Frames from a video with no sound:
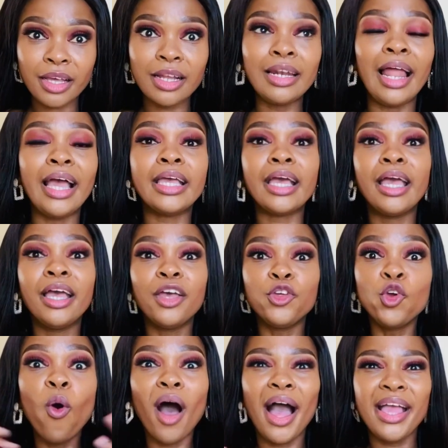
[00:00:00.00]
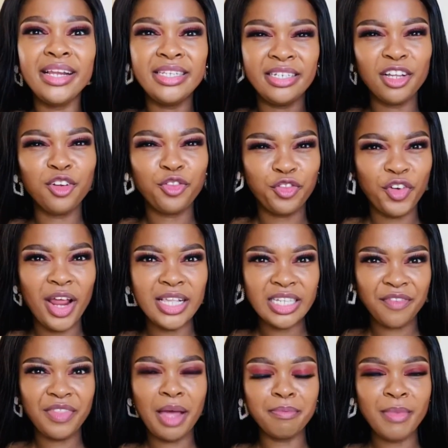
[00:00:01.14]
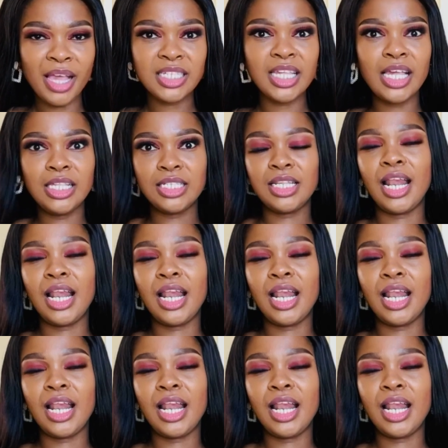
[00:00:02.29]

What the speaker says: like your ideal friends, if that makes sense.